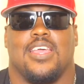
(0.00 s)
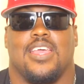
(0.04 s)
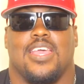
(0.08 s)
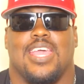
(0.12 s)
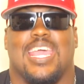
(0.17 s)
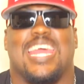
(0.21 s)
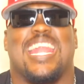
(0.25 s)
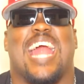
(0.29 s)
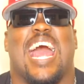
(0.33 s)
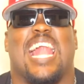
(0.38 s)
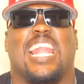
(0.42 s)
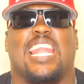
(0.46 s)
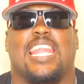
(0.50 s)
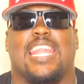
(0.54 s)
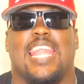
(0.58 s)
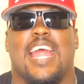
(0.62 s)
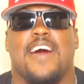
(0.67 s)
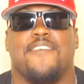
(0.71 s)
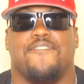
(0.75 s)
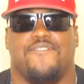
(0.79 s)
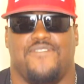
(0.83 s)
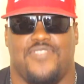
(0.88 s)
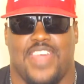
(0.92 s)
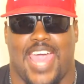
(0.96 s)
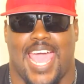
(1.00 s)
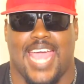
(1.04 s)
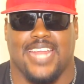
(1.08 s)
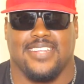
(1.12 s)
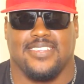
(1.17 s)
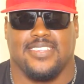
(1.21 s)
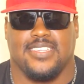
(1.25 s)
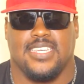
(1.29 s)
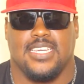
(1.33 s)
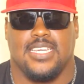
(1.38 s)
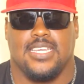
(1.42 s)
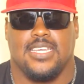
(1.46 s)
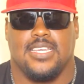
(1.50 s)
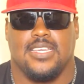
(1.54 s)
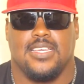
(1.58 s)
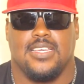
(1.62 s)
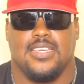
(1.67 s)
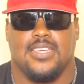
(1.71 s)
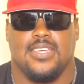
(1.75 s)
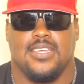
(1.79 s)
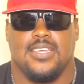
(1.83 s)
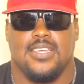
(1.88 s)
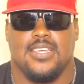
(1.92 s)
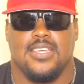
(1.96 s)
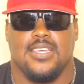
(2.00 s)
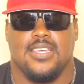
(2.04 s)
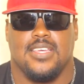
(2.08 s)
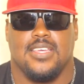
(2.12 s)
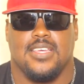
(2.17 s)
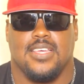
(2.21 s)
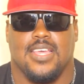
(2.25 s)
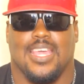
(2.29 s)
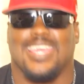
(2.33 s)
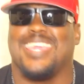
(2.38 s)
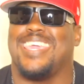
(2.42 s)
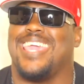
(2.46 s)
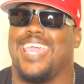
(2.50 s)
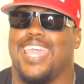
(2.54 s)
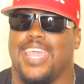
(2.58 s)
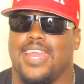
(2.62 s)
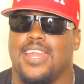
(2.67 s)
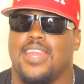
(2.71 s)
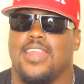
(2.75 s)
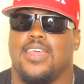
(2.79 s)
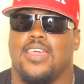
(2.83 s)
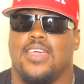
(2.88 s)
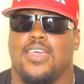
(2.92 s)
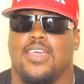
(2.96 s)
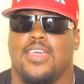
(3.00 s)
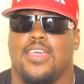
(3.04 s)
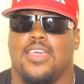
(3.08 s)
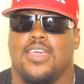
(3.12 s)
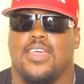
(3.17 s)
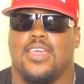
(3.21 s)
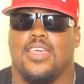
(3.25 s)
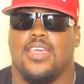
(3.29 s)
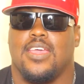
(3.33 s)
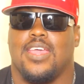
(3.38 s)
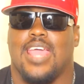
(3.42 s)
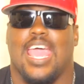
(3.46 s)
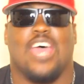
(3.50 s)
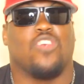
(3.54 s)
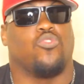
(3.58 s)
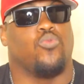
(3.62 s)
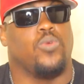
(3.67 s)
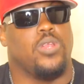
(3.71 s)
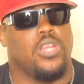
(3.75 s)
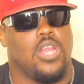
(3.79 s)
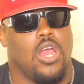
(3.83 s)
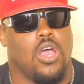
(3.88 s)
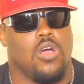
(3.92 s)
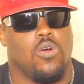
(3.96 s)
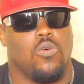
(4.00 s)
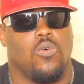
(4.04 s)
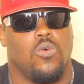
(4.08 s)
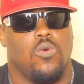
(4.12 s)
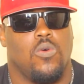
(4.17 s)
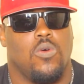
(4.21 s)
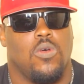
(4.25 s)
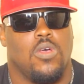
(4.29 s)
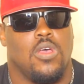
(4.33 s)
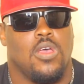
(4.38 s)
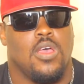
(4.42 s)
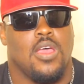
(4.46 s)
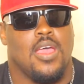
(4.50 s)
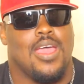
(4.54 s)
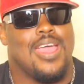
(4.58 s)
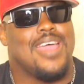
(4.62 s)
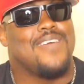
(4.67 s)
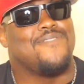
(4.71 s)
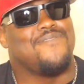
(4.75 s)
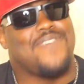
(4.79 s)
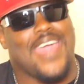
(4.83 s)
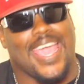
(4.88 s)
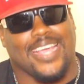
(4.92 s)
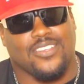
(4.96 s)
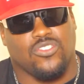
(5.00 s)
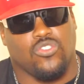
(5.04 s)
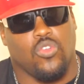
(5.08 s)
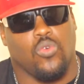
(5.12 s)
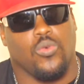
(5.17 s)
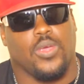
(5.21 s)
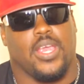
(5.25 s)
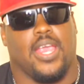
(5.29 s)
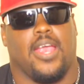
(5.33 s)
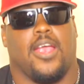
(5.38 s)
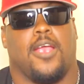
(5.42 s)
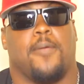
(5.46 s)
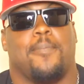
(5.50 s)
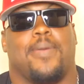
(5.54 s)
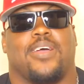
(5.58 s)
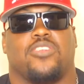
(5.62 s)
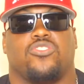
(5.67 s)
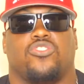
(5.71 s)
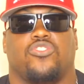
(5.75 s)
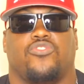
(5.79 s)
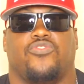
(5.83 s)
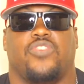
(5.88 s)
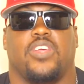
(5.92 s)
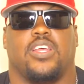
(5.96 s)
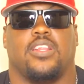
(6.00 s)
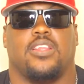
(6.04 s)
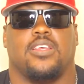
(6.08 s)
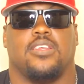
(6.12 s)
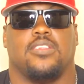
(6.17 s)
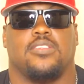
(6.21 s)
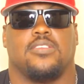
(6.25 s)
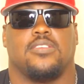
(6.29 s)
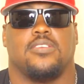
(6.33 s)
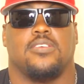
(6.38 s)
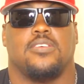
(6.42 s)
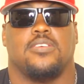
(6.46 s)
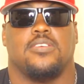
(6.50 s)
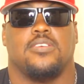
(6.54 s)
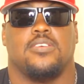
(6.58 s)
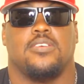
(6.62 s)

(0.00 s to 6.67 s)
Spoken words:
And I love that. Again, as we know, Facts don't care about your feelings.